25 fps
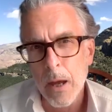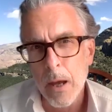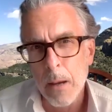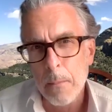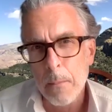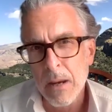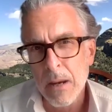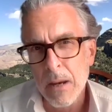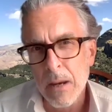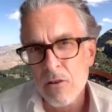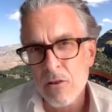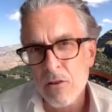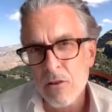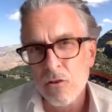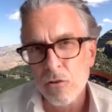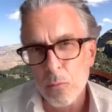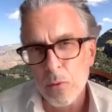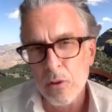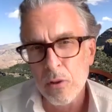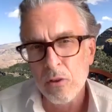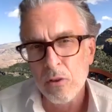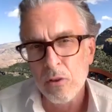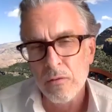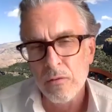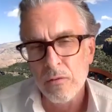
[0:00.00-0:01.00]
patients with
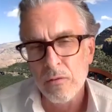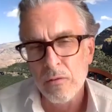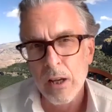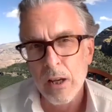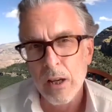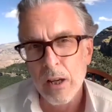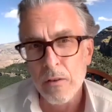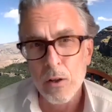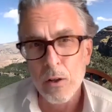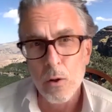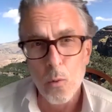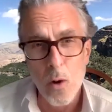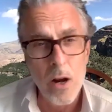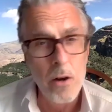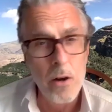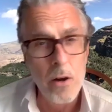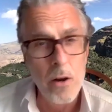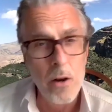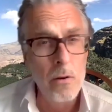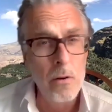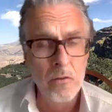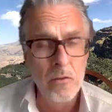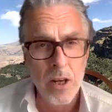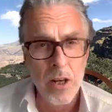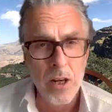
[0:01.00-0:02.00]
severe COVID quite
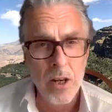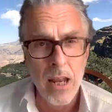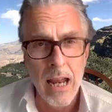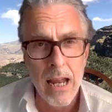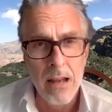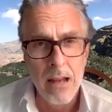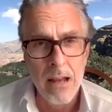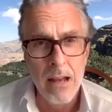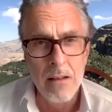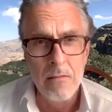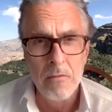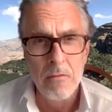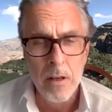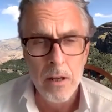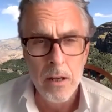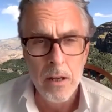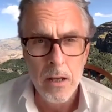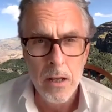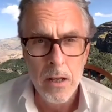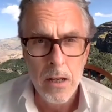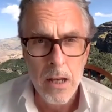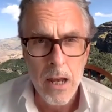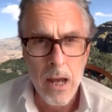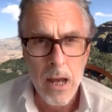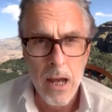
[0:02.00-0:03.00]
often have
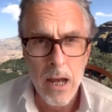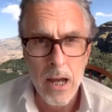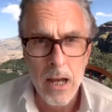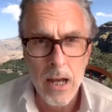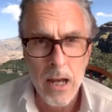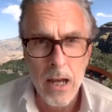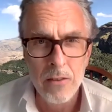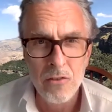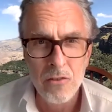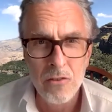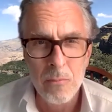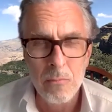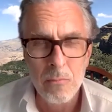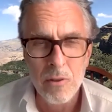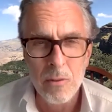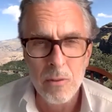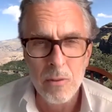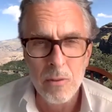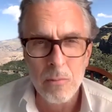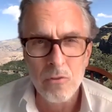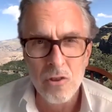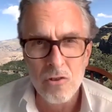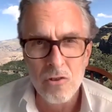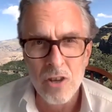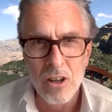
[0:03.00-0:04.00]
symptoms
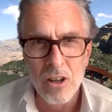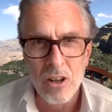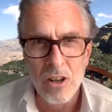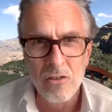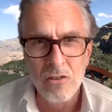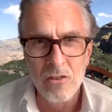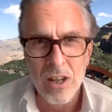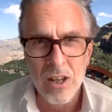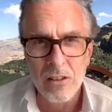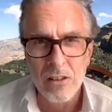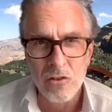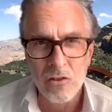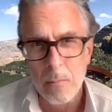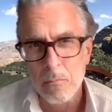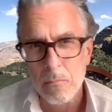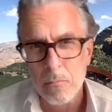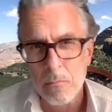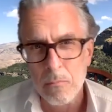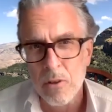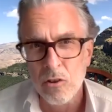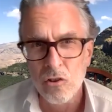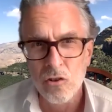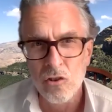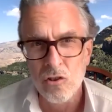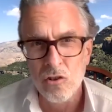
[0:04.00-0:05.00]
suggesting some
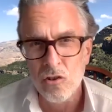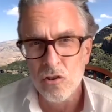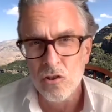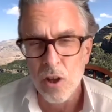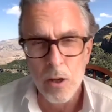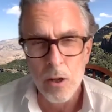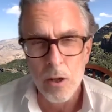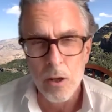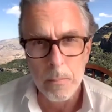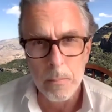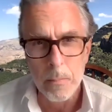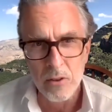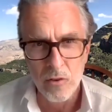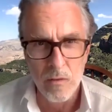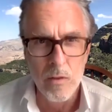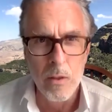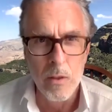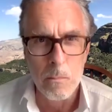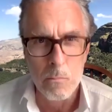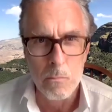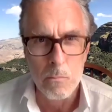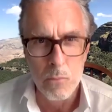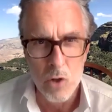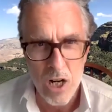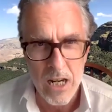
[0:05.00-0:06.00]
disturbance of the
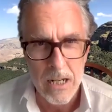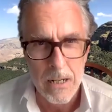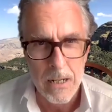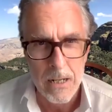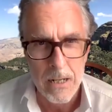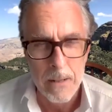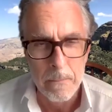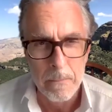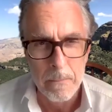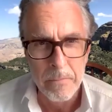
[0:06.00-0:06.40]
brain.